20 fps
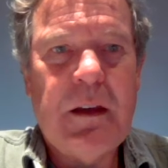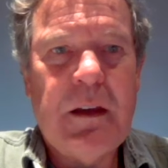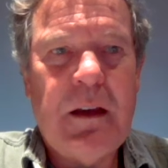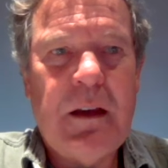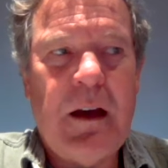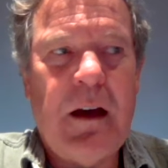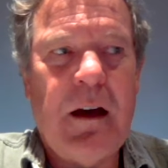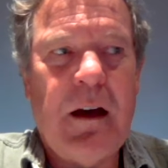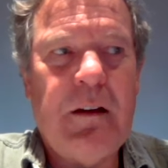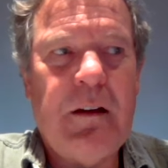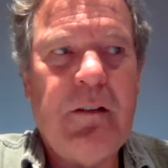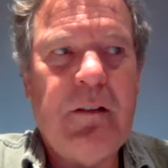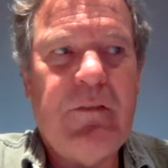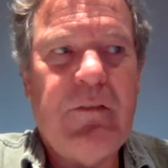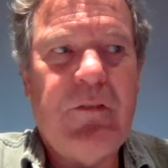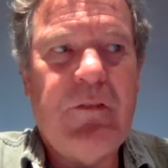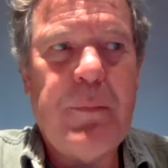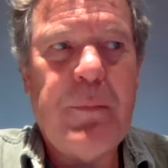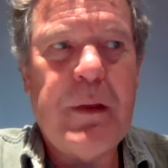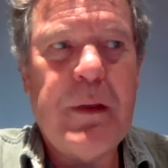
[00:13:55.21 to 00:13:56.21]
uh,
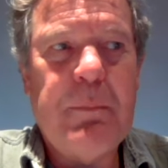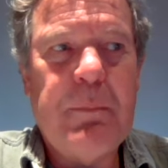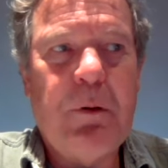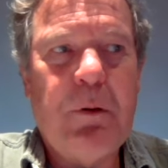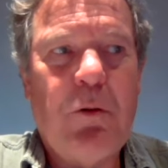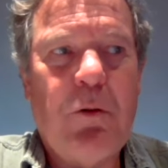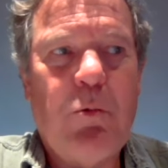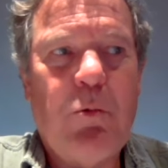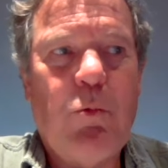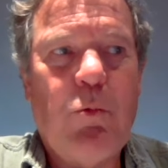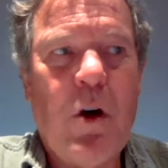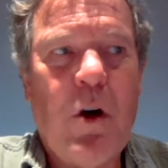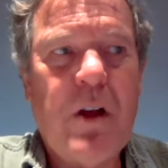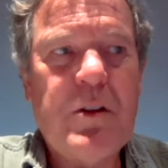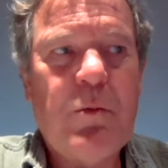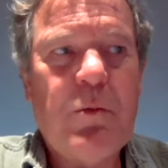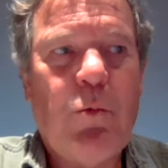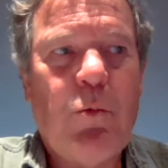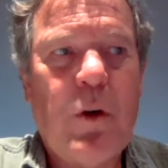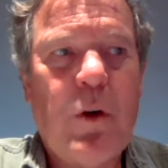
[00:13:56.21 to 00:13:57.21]
for people. What
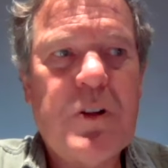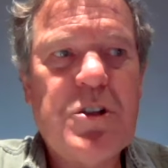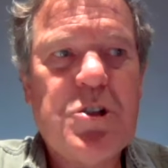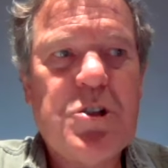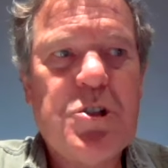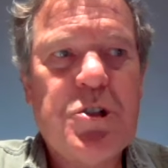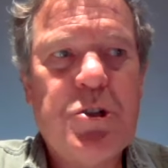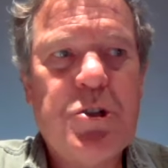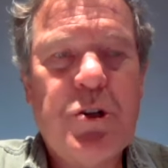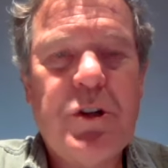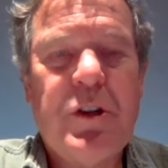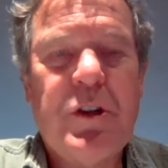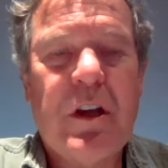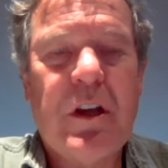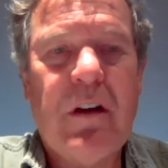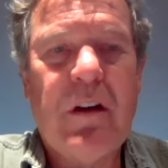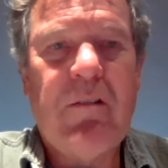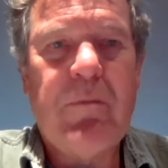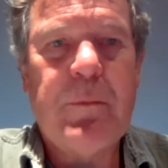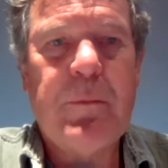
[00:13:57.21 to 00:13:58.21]
what should the
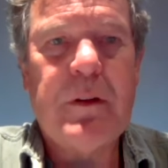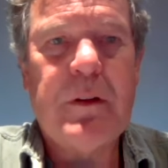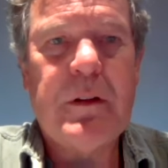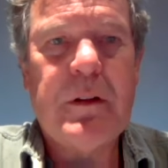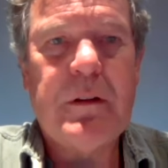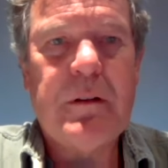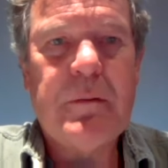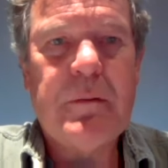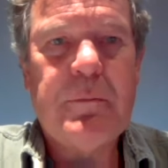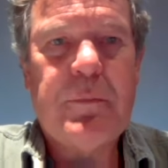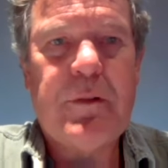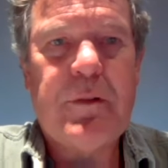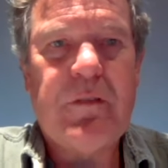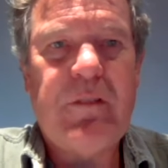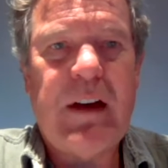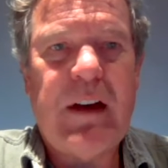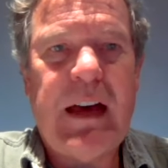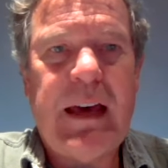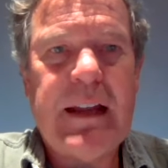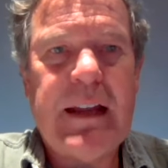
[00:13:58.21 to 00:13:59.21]
government
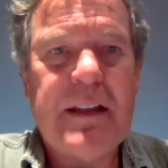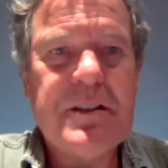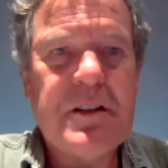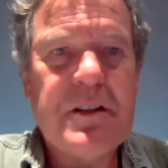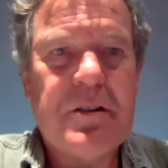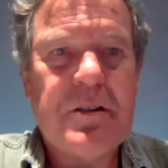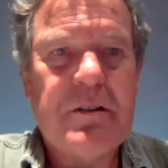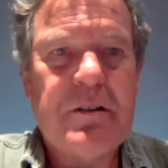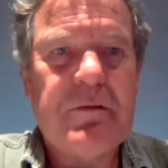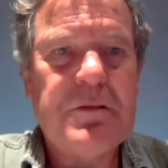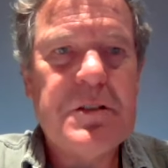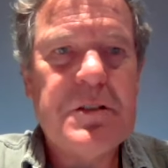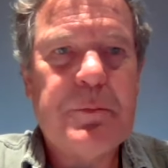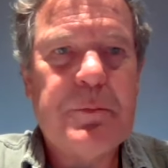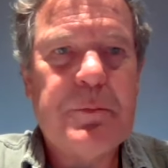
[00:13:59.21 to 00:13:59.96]
provide as a service to